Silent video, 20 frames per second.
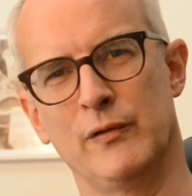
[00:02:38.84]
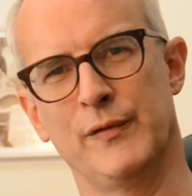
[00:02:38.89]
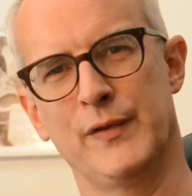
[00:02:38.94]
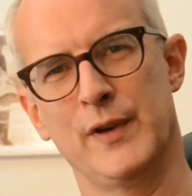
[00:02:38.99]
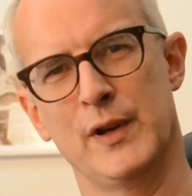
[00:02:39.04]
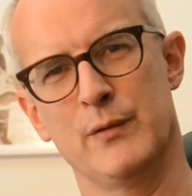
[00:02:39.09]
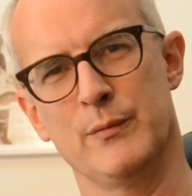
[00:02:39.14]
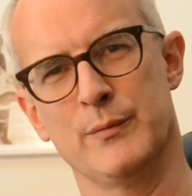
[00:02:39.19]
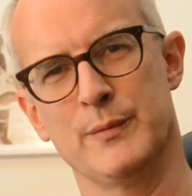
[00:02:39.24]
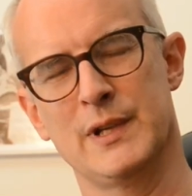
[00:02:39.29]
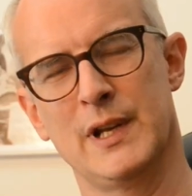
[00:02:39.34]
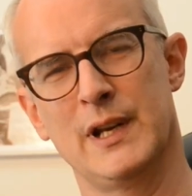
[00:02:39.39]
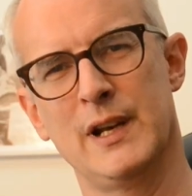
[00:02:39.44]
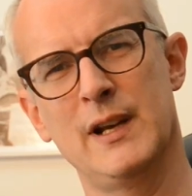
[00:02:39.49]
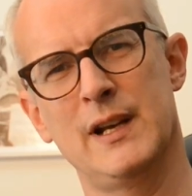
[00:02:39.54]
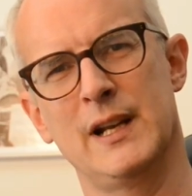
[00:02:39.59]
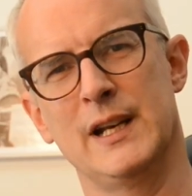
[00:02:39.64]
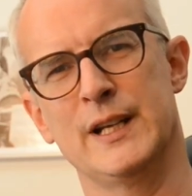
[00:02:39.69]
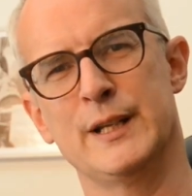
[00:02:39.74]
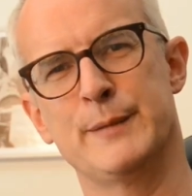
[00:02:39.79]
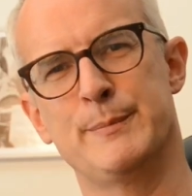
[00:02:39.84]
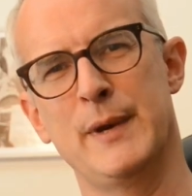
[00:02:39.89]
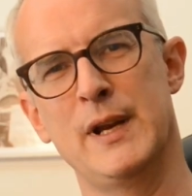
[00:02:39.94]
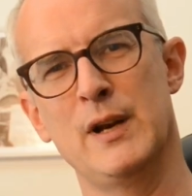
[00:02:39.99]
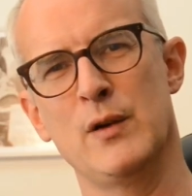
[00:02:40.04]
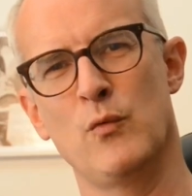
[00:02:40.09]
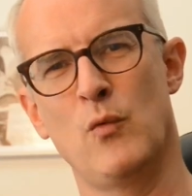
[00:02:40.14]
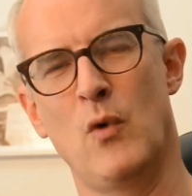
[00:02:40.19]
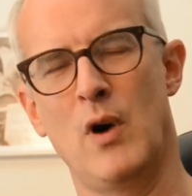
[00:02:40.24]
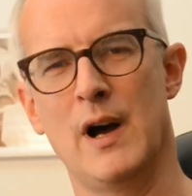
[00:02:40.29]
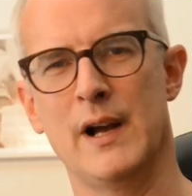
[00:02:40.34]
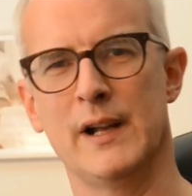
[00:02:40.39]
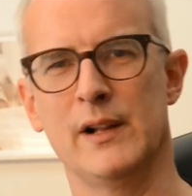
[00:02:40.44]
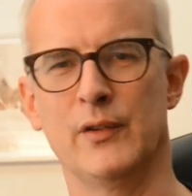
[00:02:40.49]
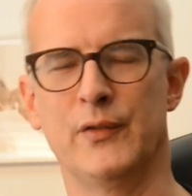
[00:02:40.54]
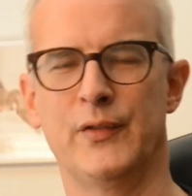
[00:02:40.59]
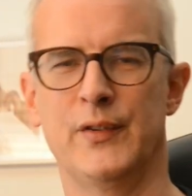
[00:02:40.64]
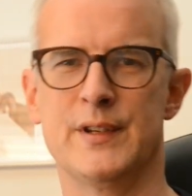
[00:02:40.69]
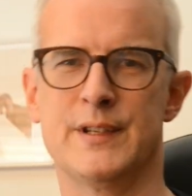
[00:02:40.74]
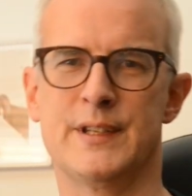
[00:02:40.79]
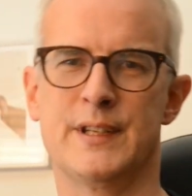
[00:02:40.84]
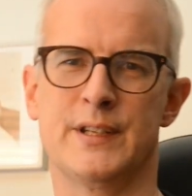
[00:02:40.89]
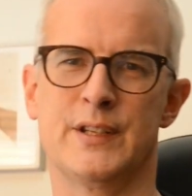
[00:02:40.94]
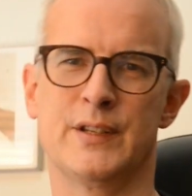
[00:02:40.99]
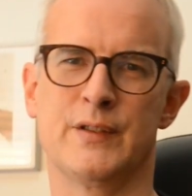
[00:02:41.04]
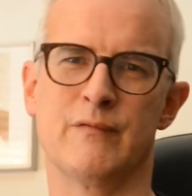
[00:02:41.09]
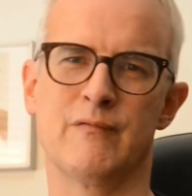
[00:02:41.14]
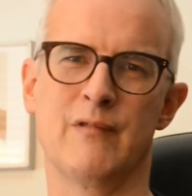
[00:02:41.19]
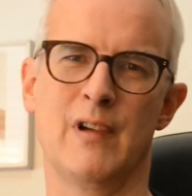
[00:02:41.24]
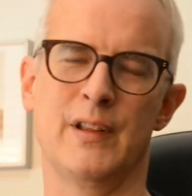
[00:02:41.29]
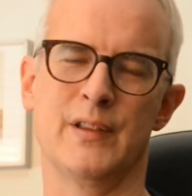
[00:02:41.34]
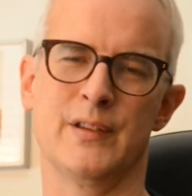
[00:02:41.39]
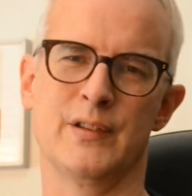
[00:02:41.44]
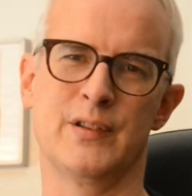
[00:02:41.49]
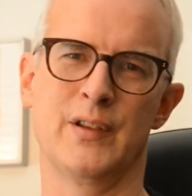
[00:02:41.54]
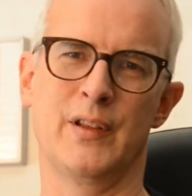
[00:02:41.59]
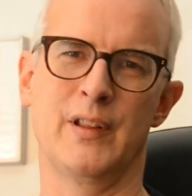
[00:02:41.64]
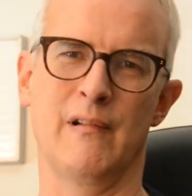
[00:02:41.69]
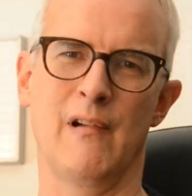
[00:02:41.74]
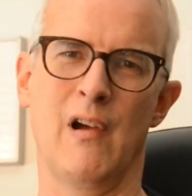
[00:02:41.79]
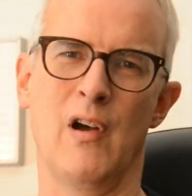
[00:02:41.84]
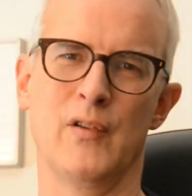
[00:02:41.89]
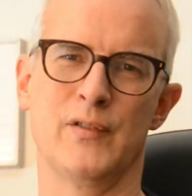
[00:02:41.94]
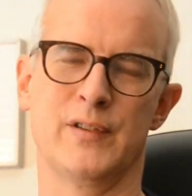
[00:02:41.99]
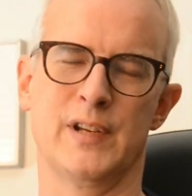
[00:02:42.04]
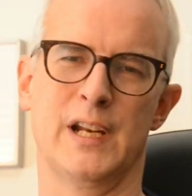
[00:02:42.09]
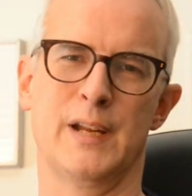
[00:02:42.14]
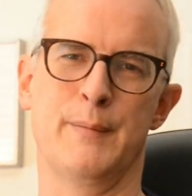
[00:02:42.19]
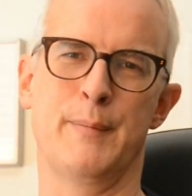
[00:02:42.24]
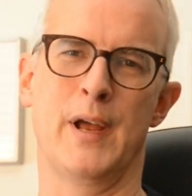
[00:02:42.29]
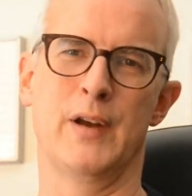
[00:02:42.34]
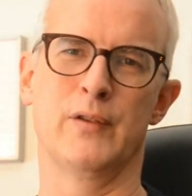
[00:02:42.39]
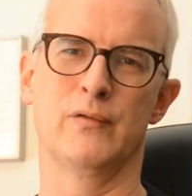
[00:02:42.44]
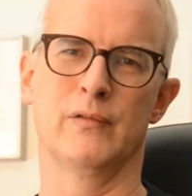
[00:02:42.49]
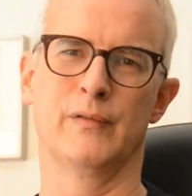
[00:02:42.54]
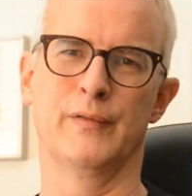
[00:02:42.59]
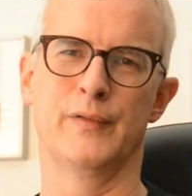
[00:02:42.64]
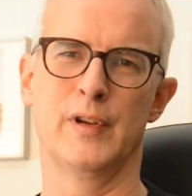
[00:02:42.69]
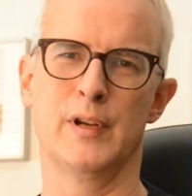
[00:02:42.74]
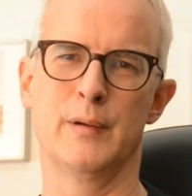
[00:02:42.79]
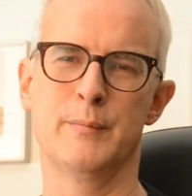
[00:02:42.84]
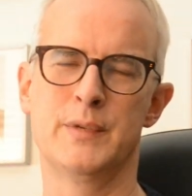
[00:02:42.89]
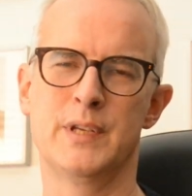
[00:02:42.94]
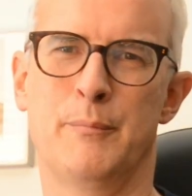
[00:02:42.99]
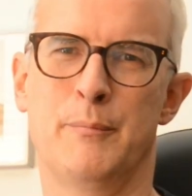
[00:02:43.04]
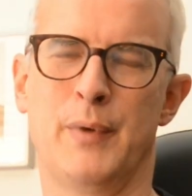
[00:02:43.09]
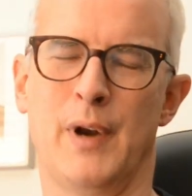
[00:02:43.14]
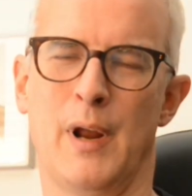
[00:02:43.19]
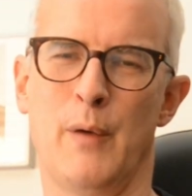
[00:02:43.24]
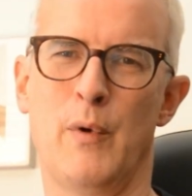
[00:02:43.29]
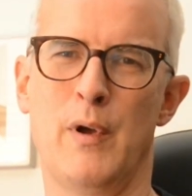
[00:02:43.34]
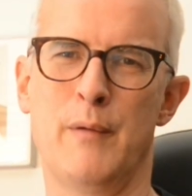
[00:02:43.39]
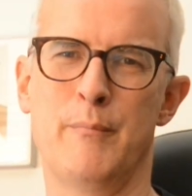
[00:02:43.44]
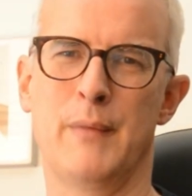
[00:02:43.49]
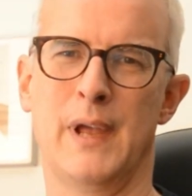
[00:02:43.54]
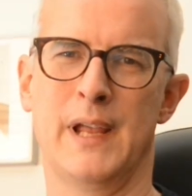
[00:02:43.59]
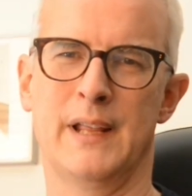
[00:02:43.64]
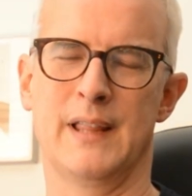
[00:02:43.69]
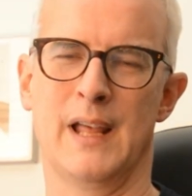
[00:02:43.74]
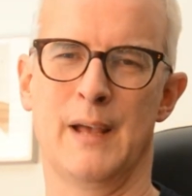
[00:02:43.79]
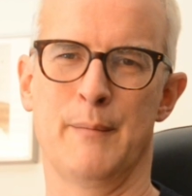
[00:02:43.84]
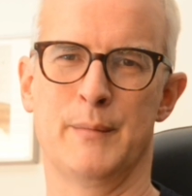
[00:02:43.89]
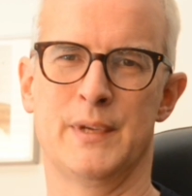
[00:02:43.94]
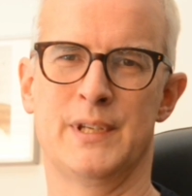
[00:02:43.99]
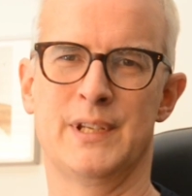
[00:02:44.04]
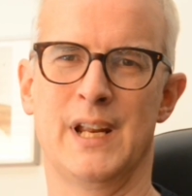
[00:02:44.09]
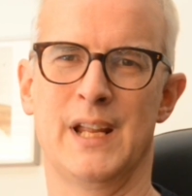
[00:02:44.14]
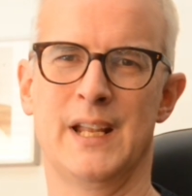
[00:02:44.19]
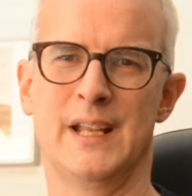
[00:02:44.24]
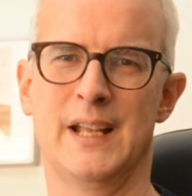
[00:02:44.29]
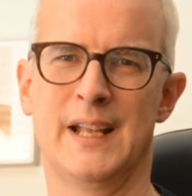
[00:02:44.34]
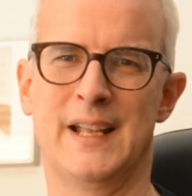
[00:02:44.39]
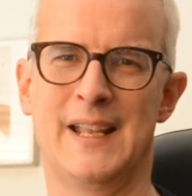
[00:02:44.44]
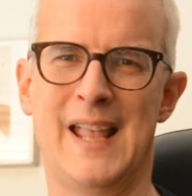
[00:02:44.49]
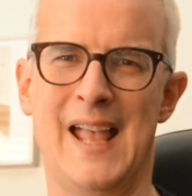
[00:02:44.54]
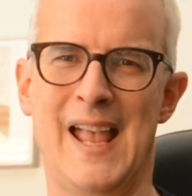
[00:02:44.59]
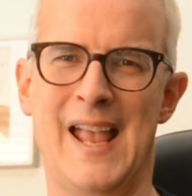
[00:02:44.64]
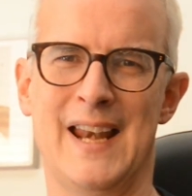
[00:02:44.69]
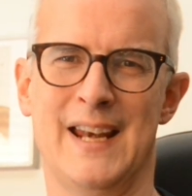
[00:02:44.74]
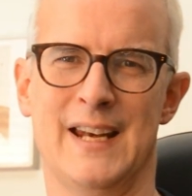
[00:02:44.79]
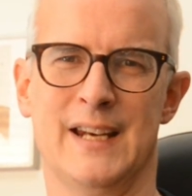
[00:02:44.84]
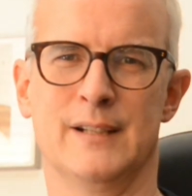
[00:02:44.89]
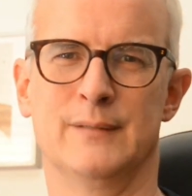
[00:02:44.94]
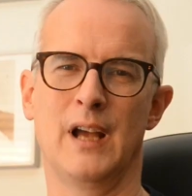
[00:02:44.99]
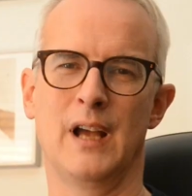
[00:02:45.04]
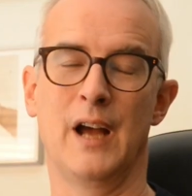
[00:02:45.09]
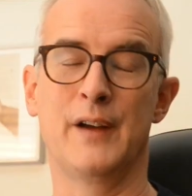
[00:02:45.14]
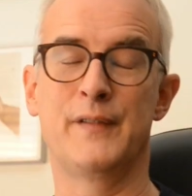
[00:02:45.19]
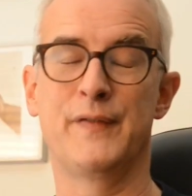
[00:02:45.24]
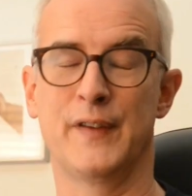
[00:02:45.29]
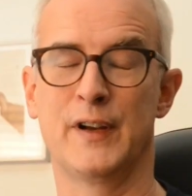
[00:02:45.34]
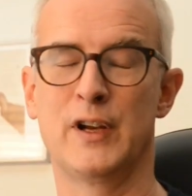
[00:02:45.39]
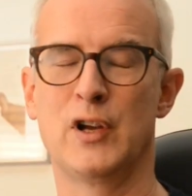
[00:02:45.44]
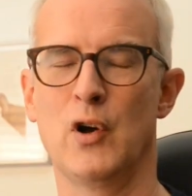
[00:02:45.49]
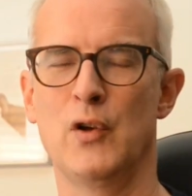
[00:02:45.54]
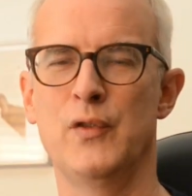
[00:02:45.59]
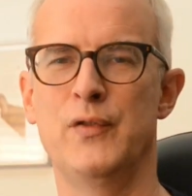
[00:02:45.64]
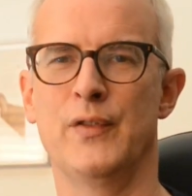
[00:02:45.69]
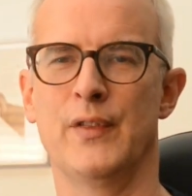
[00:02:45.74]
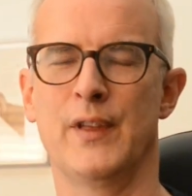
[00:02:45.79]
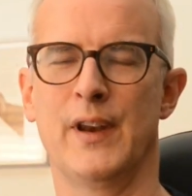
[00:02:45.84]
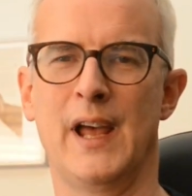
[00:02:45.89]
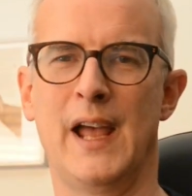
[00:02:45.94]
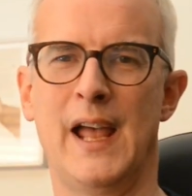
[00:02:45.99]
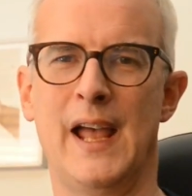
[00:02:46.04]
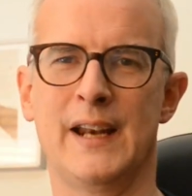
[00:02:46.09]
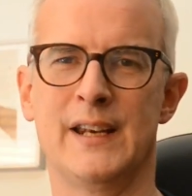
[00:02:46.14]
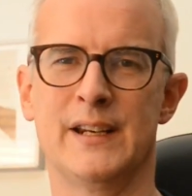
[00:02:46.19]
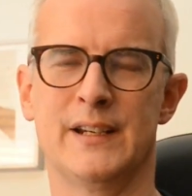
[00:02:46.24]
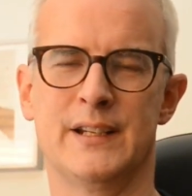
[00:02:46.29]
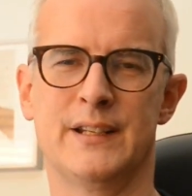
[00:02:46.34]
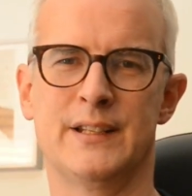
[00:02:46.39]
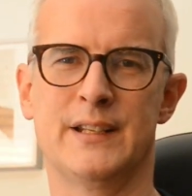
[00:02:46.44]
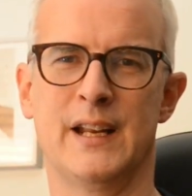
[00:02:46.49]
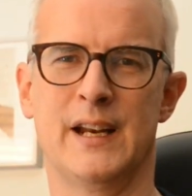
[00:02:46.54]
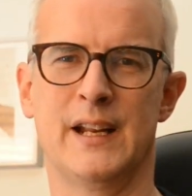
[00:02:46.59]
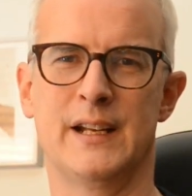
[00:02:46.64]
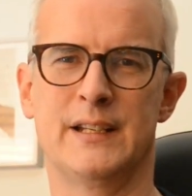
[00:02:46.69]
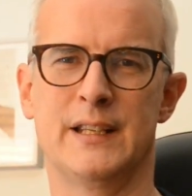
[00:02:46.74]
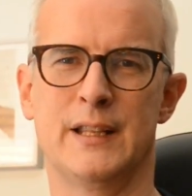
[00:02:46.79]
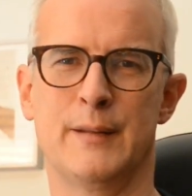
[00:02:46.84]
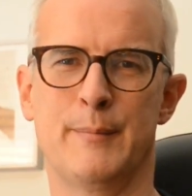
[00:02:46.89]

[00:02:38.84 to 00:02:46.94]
fumes. Luckily it's been a while since this has run, so there aren't any petrol fumes, but I won't make that mistake again. I'd forgotten that I hadn't disconnected the